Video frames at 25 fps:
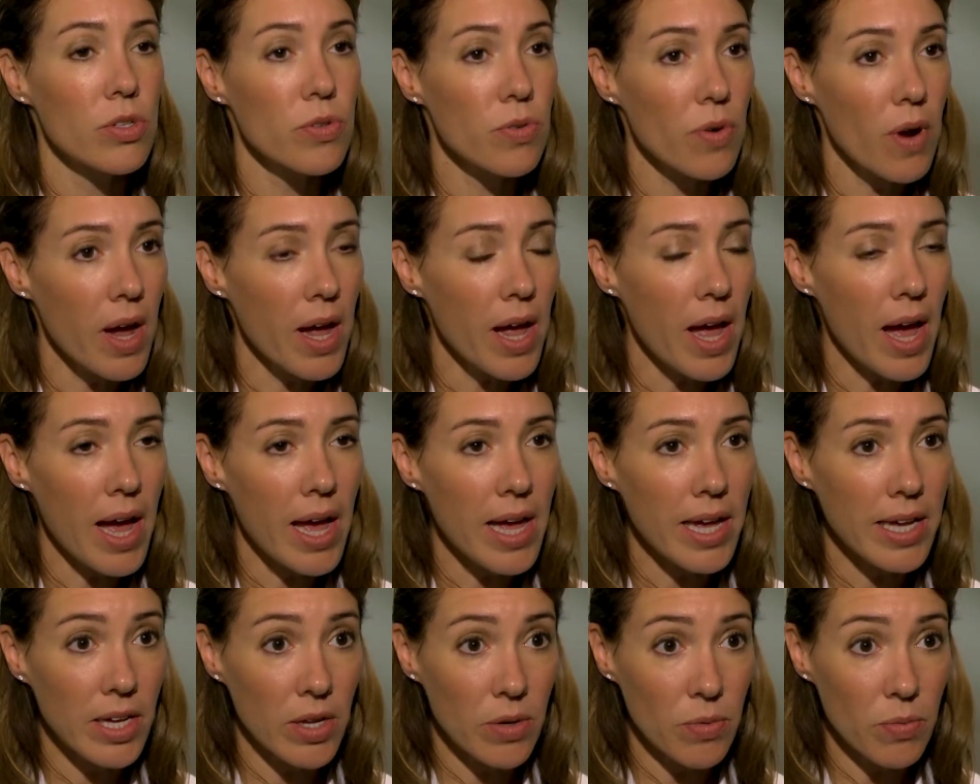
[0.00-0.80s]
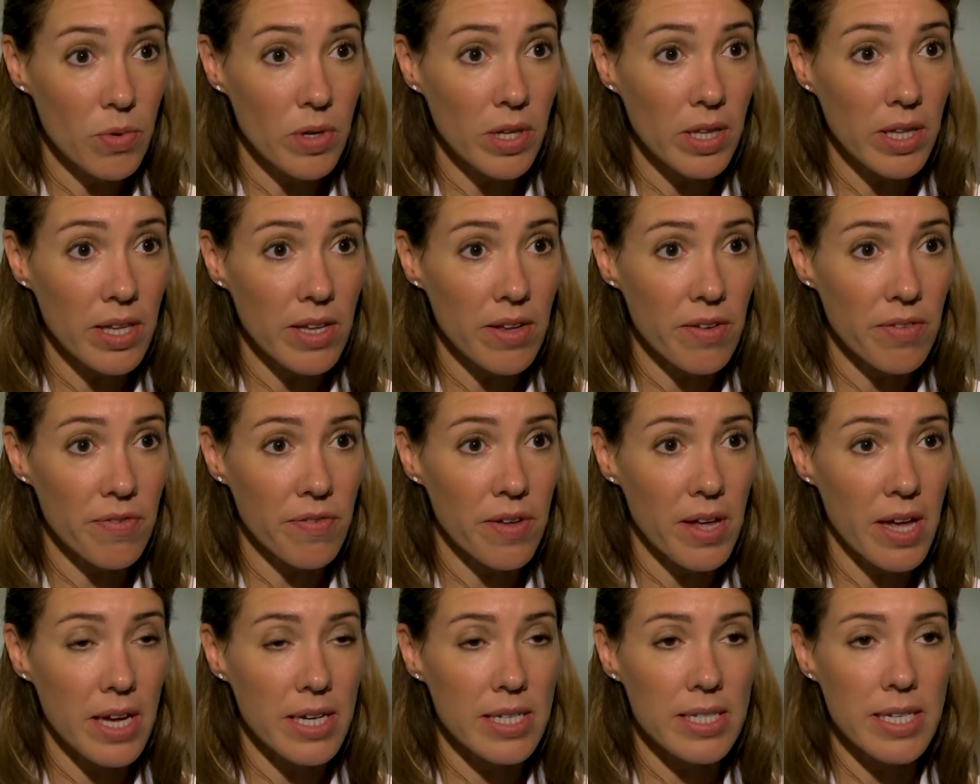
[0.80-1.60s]
Dry eye can really
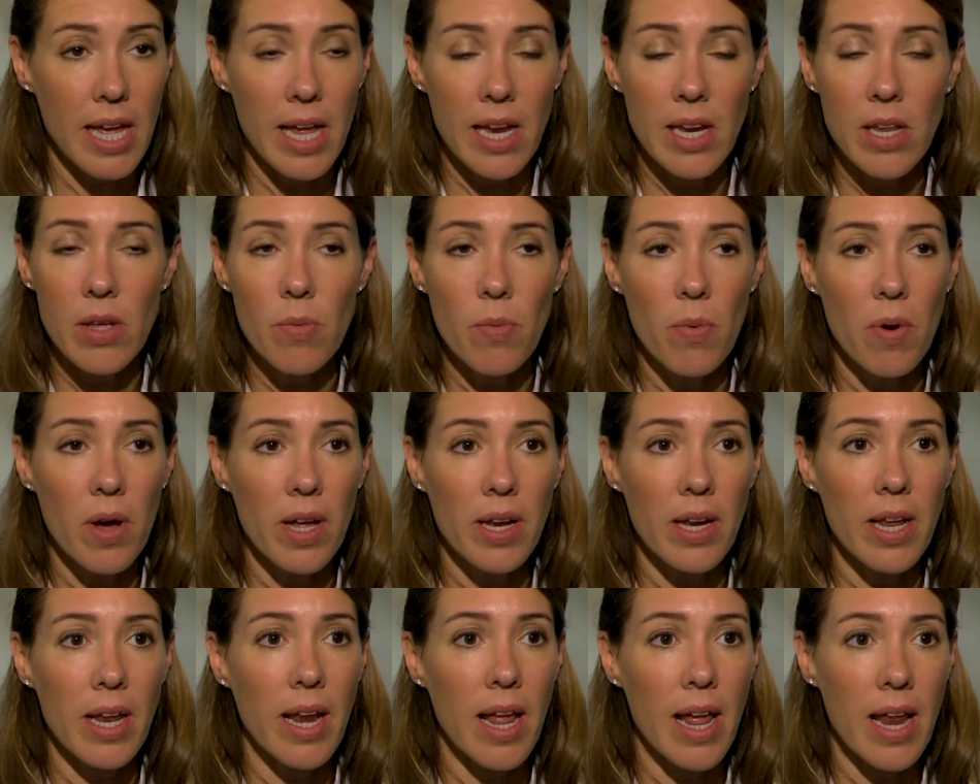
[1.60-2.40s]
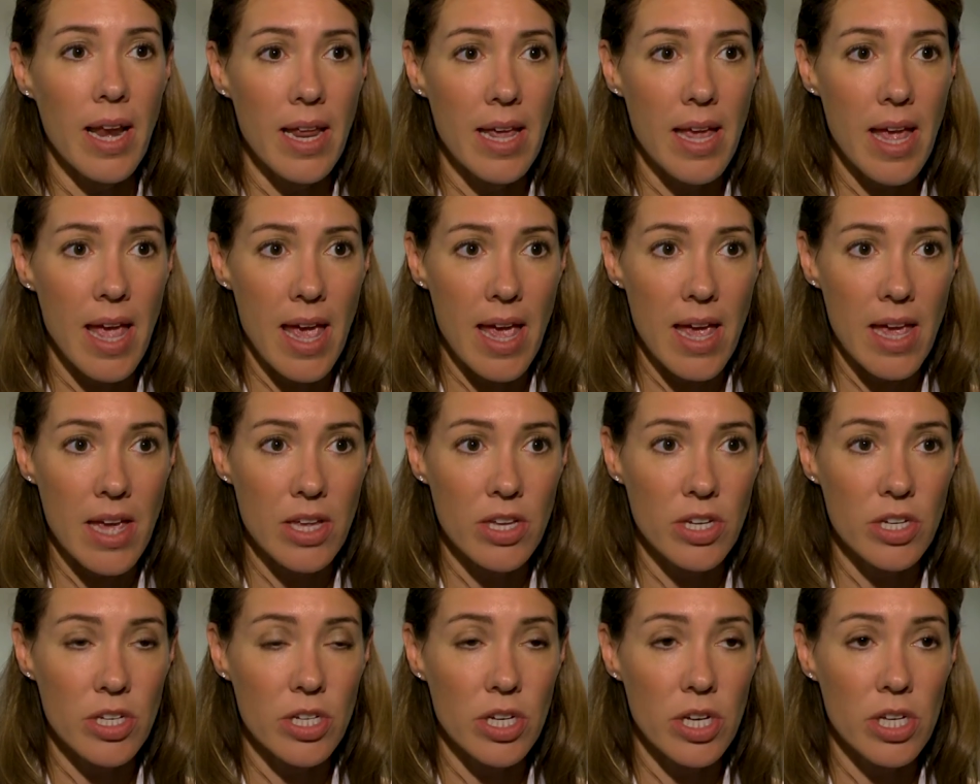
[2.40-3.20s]
affect anyone at any
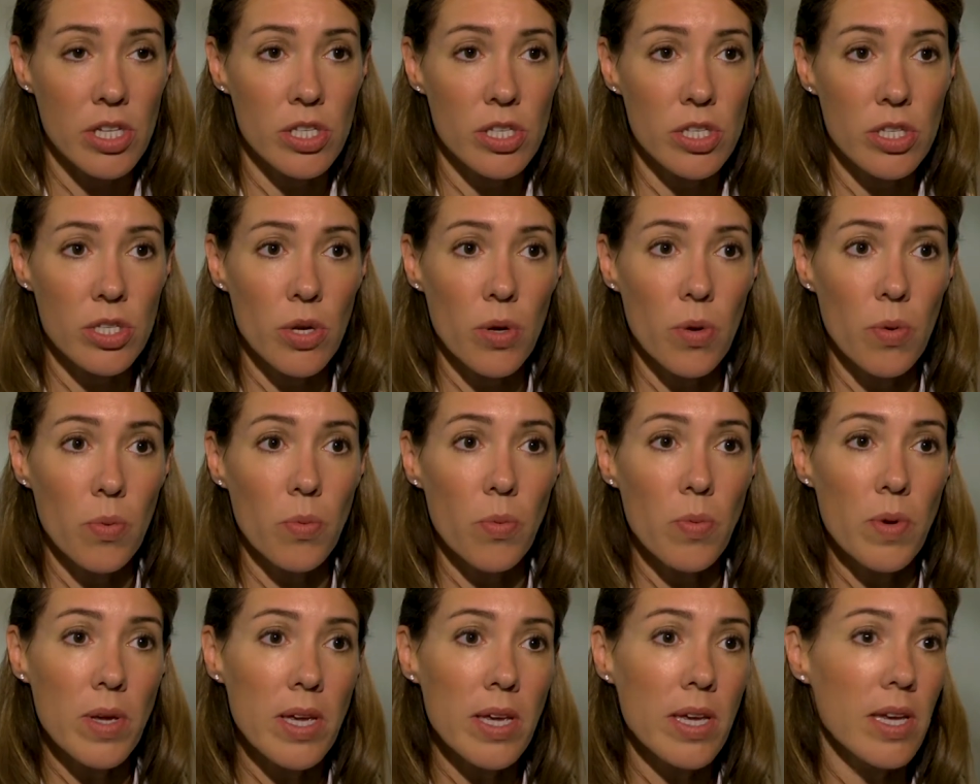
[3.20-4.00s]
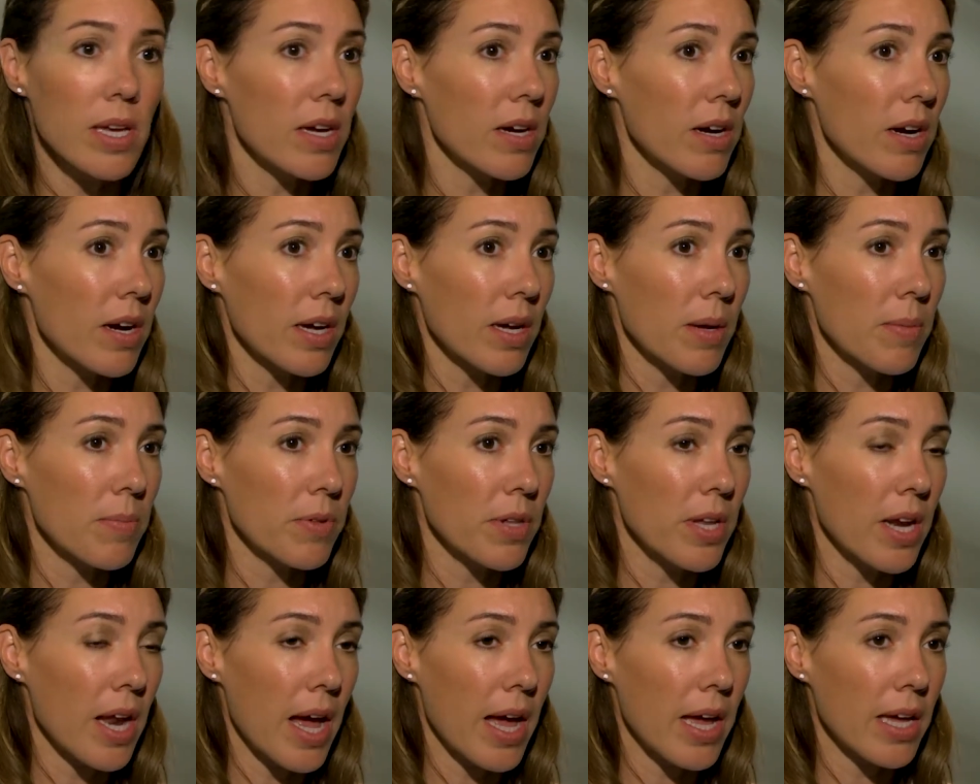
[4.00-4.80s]
age, and so we here at
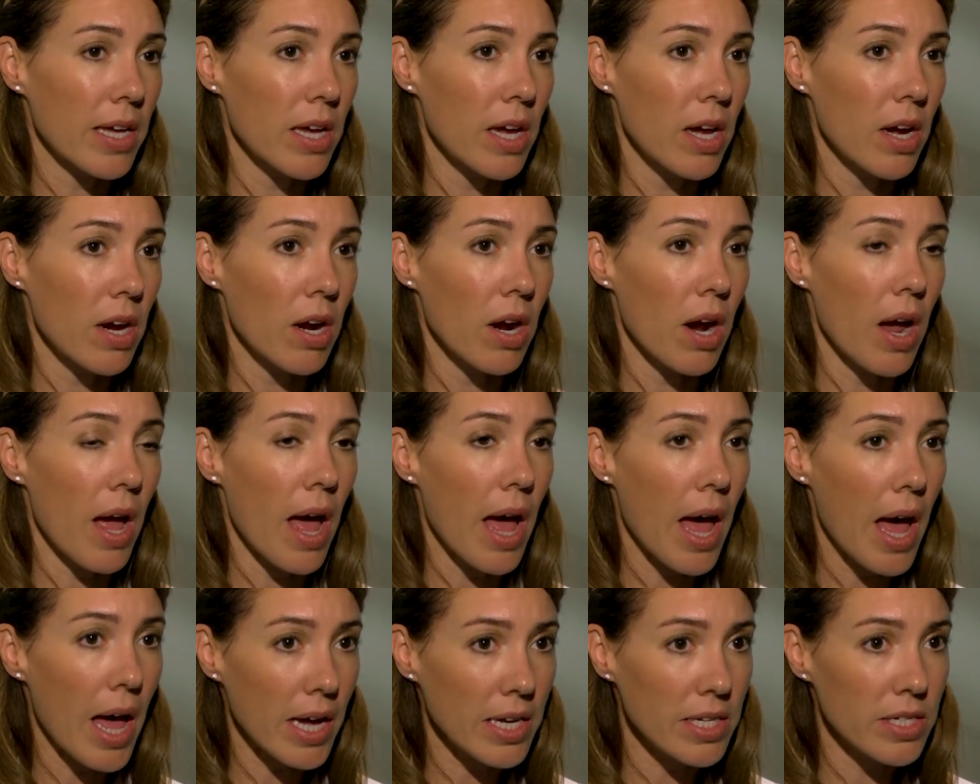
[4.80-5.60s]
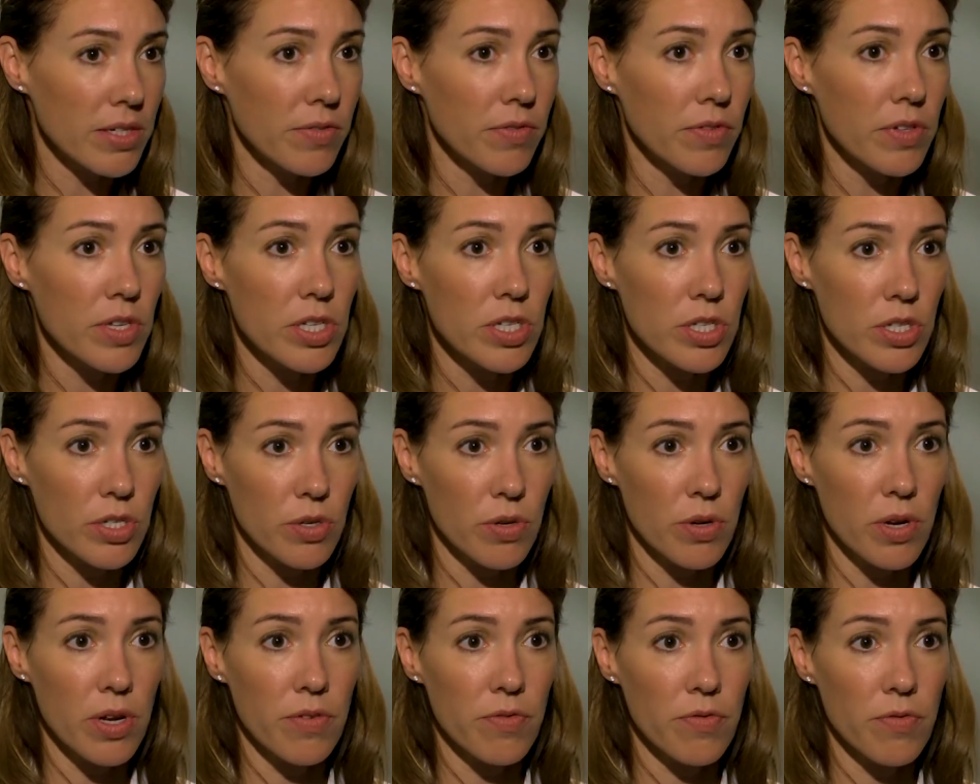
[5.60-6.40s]
Complete Eye Care actively
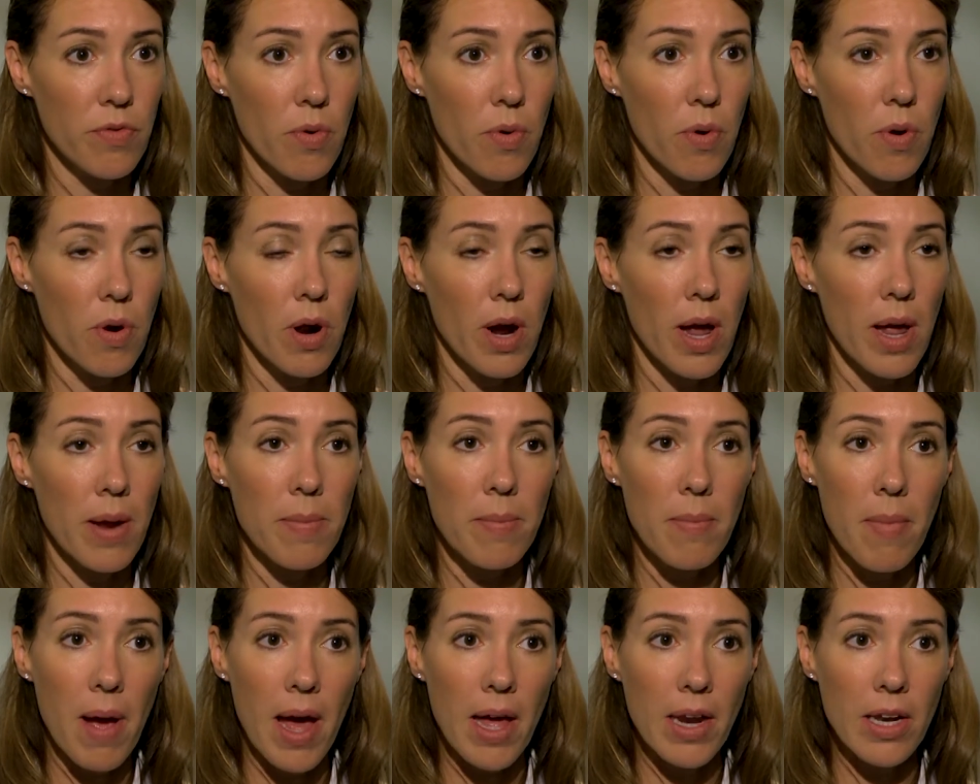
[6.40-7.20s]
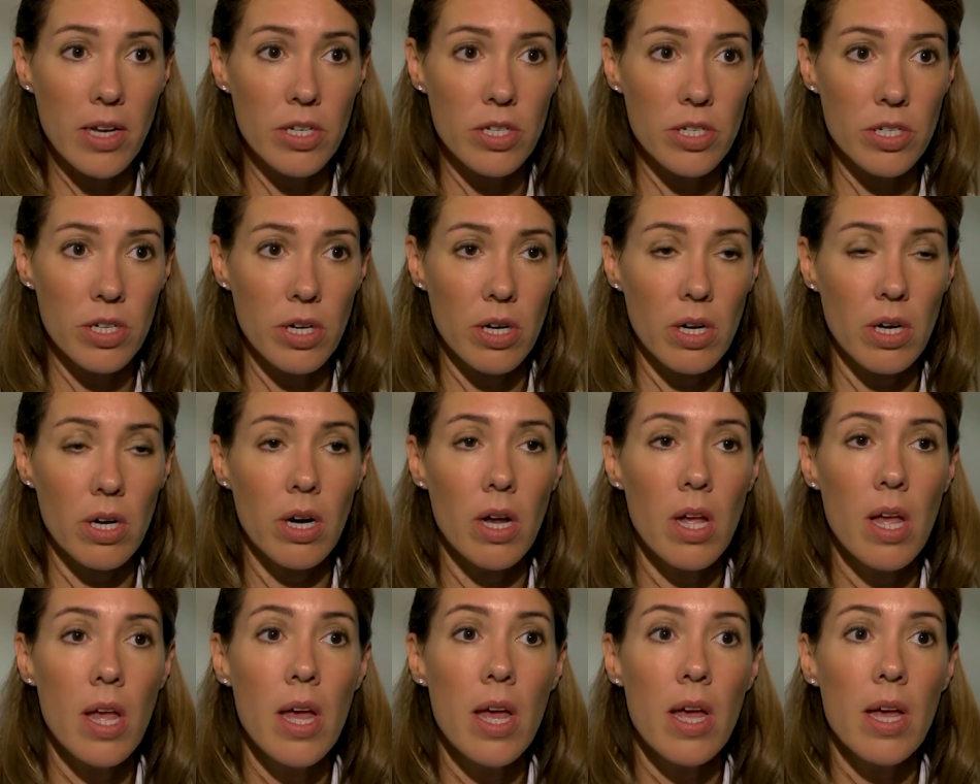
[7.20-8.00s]
screen for and monitor
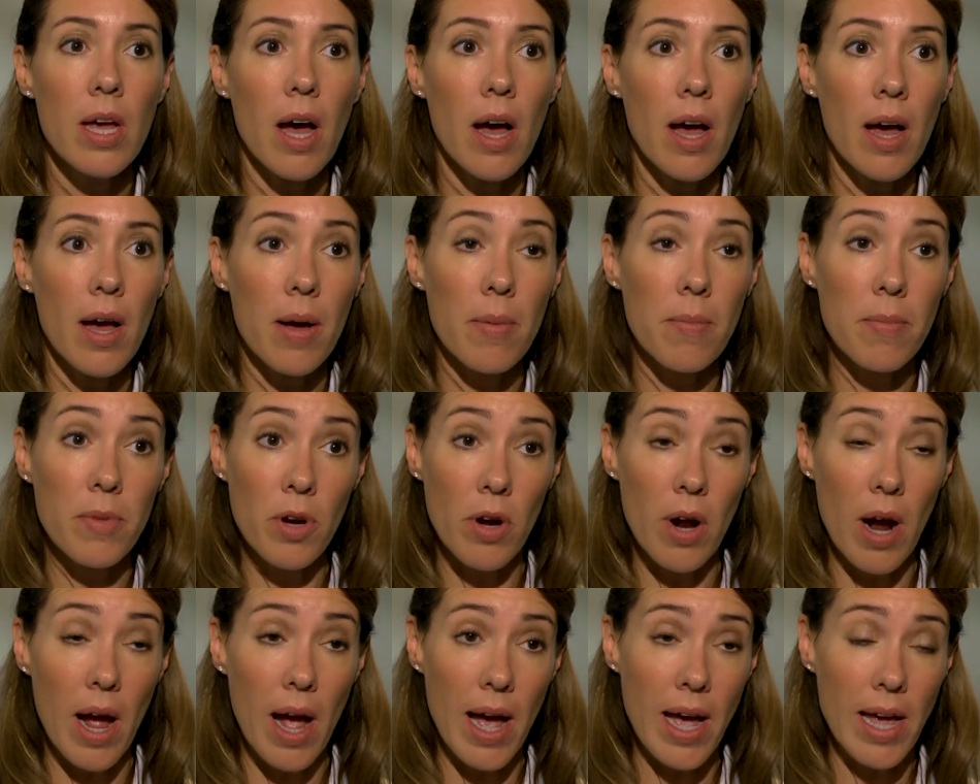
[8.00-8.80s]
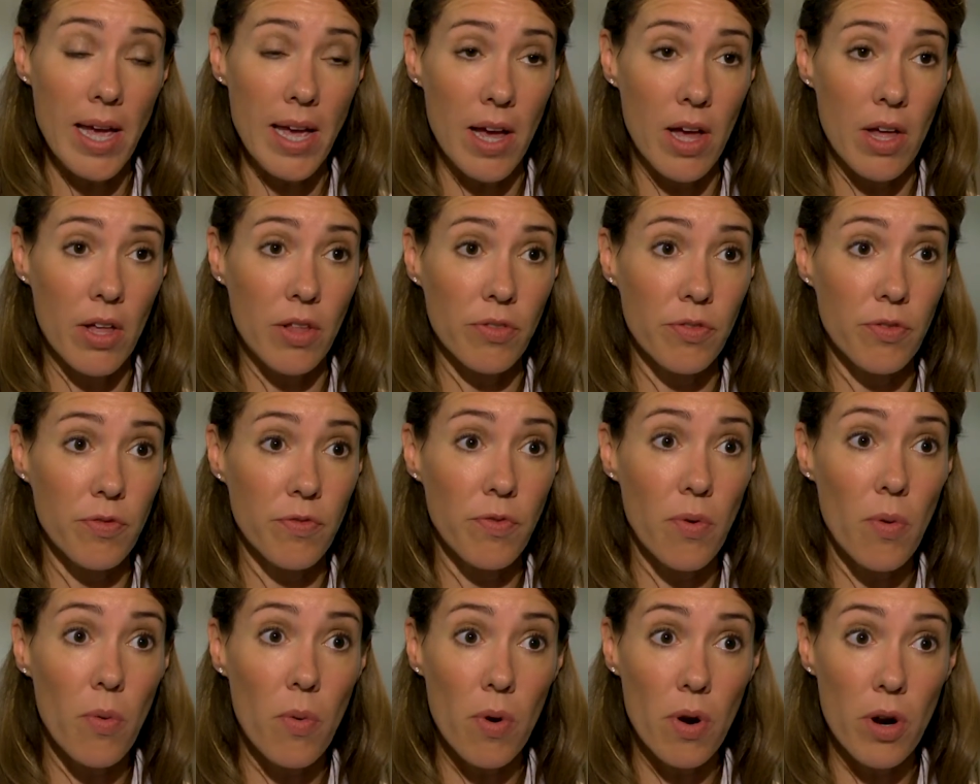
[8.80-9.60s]
your eye health
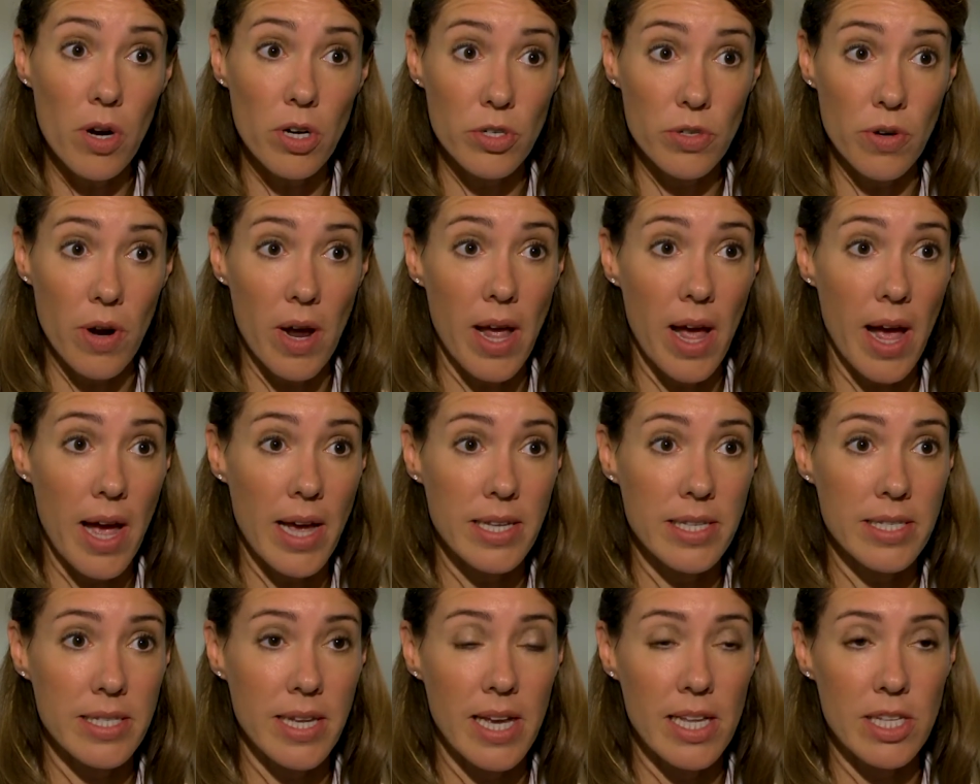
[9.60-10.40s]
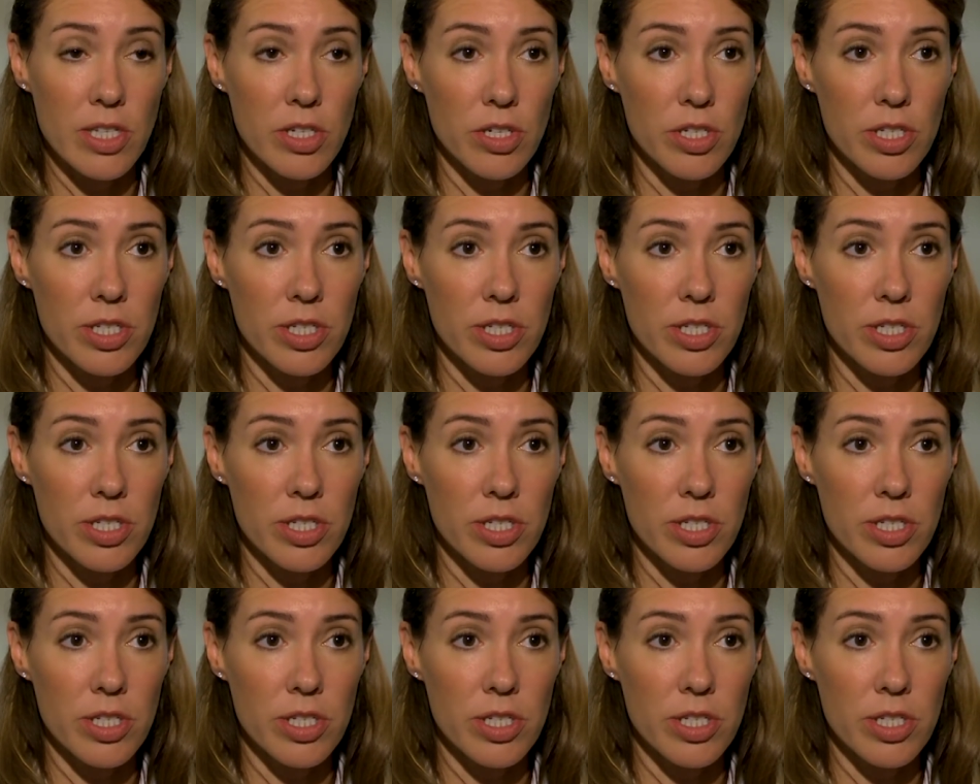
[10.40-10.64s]
for dry eye signs or